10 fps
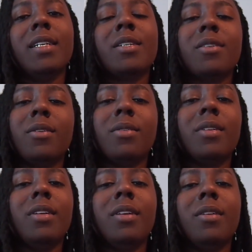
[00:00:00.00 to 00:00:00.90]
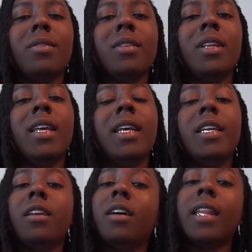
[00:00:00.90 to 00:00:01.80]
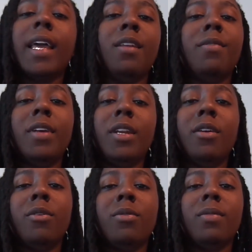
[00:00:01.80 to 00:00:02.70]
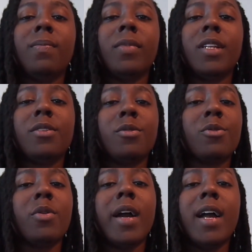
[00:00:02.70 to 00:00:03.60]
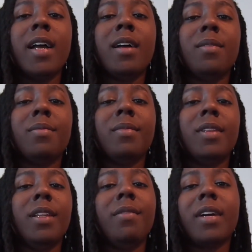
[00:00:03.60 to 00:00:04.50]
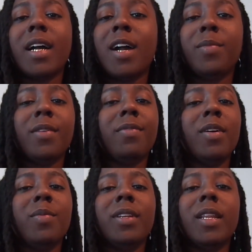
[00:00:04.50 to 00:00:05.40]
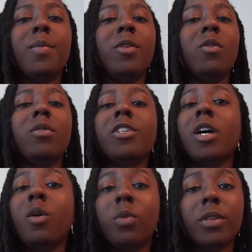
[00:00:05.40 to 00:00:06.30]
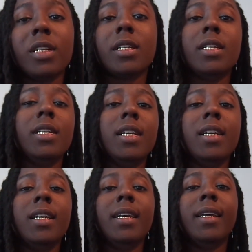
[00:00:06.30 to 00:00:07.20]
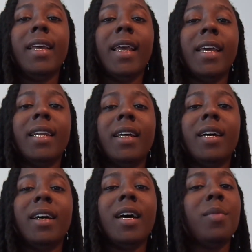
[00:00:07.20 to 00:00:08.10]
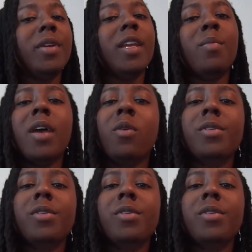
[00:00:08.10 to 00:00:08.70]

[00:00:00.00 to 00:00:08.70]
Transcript: So, you know, y'all like the video, subscribe, leave a comment for me, let me know what y'all want to see, and I'm gonna get back